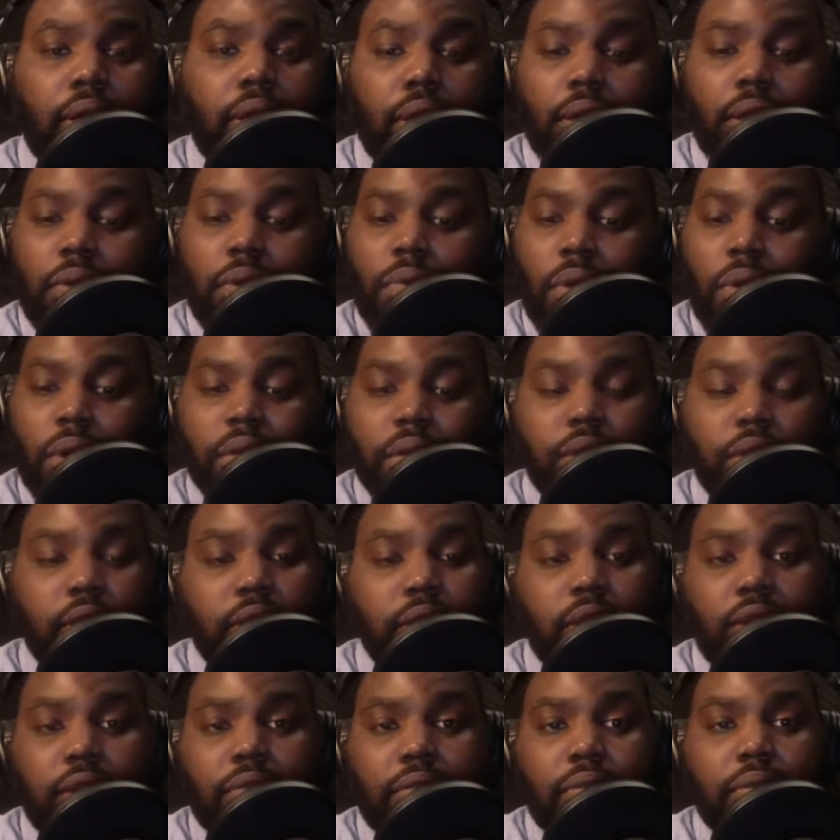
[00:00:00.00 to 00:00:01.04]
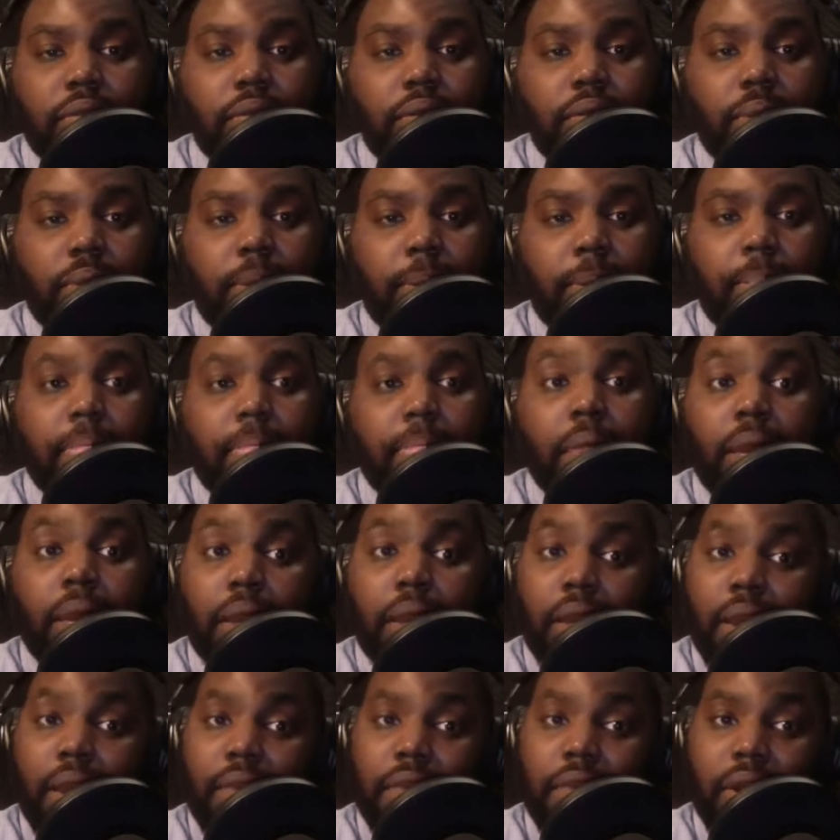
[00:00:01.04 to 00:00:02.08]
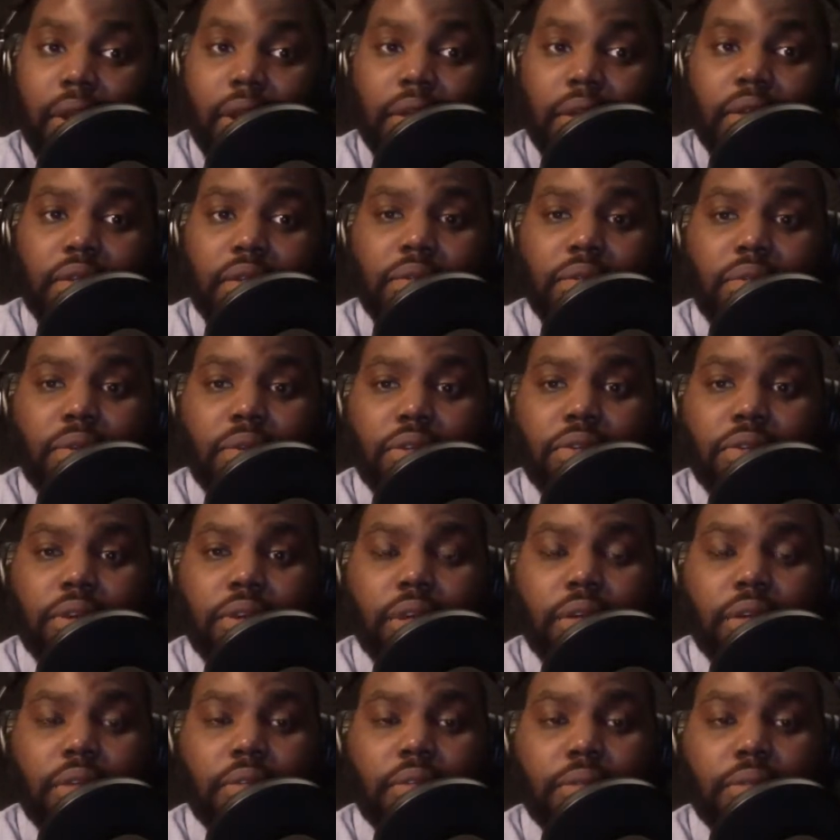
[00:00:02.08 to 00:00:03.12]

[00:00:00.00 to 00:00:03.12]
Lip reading: and who are successful. And I have colleagues who are struggling